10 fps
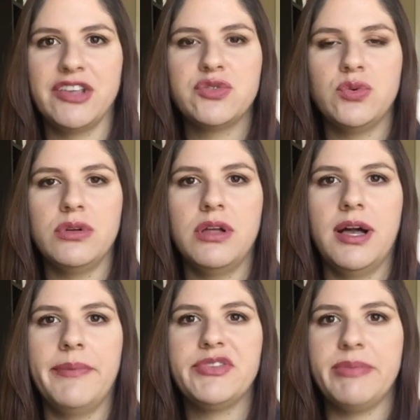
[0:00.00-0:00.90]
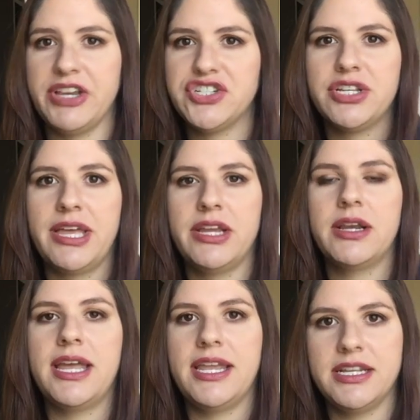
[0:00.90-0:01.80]
school um, to make sure that you're
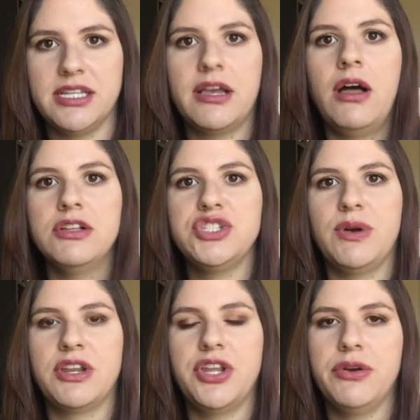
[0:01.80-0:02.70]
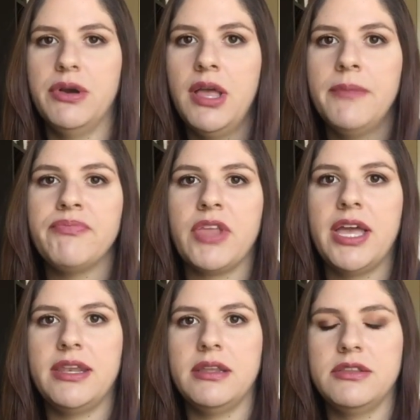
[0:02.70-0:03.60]
getting into the college you want to do
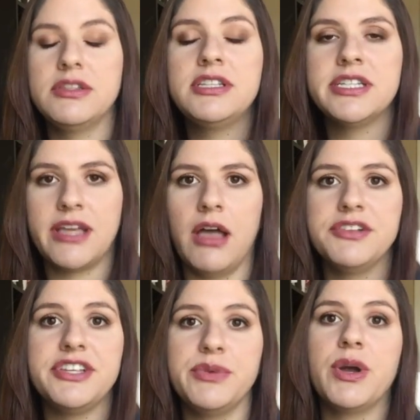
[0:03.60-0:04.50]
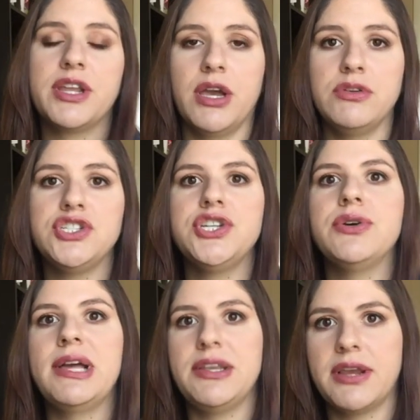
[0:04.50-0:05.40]
and to the college that you want to go
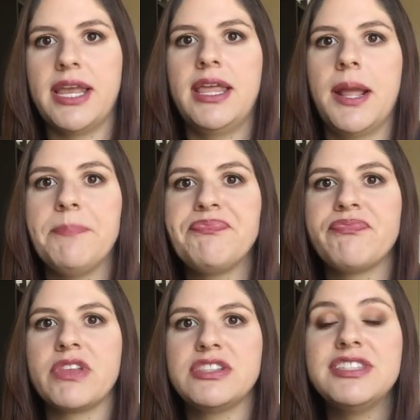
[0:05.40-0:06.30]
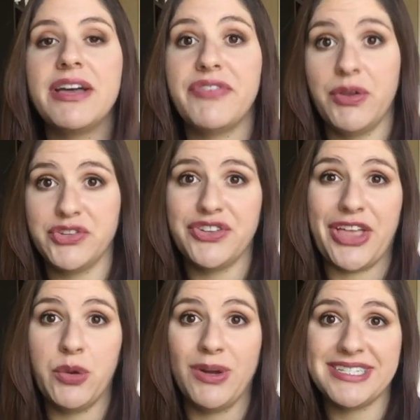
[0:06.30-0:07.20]
to and you're getting to that future
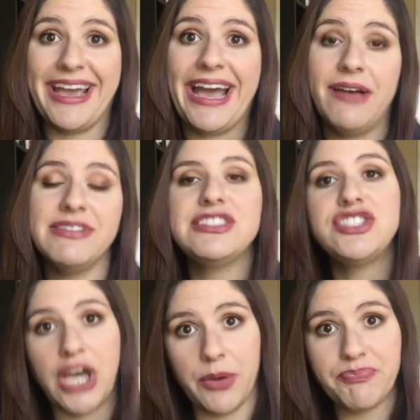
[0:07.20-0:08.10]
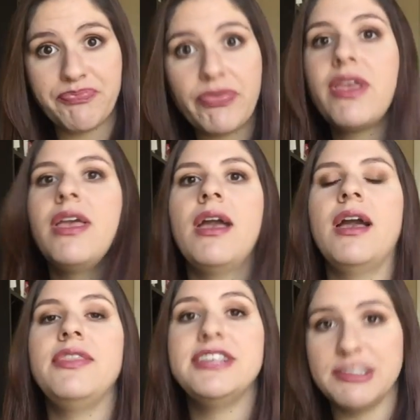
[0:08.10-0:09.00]
that you want to have. So
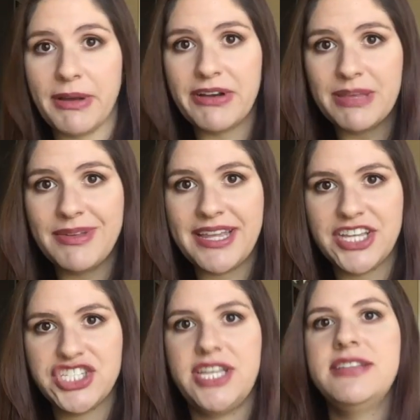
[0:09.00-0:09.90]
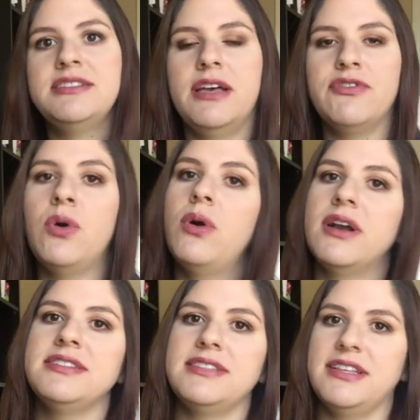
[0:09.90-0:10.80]
these are my recommendations. Of
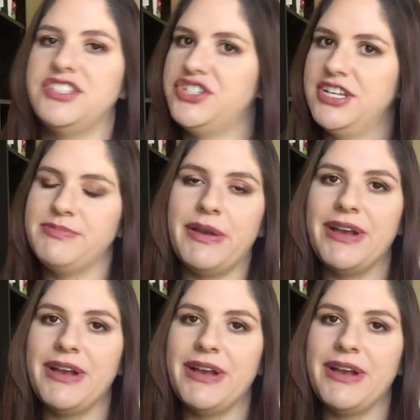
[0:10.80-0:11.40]
course, it's just my